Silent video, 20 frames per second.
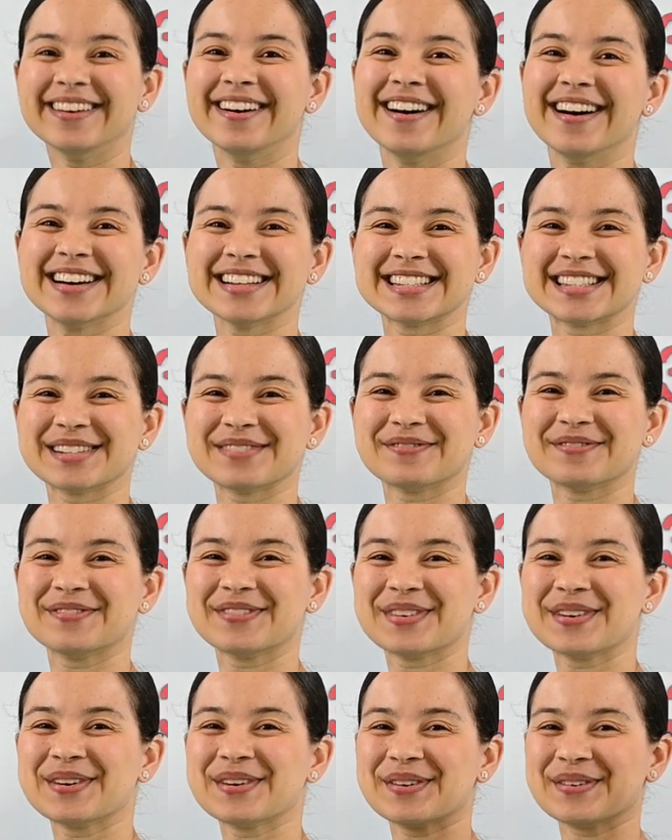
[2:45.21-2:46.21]
Awesome.
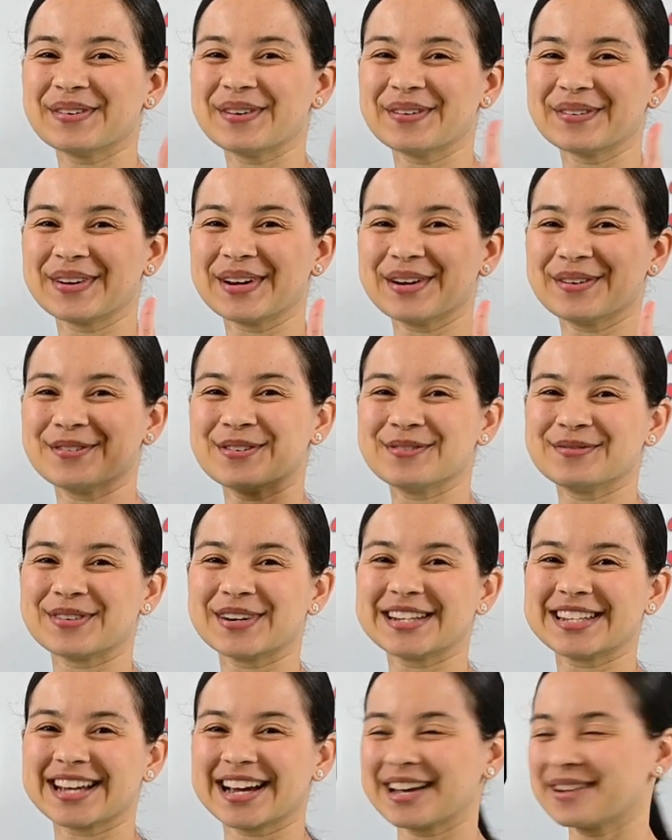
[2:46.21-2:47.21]
We'll read it one
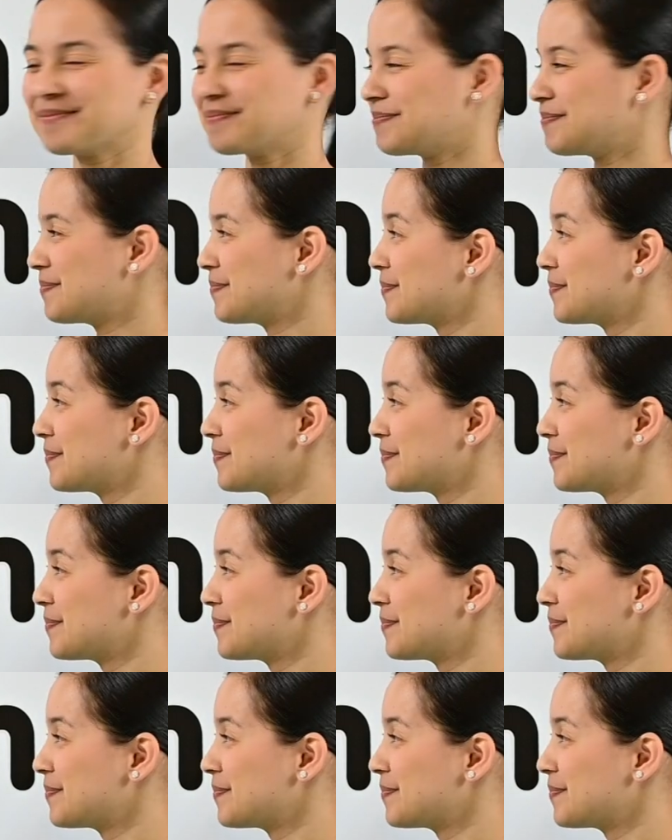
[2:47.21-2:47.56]
more time.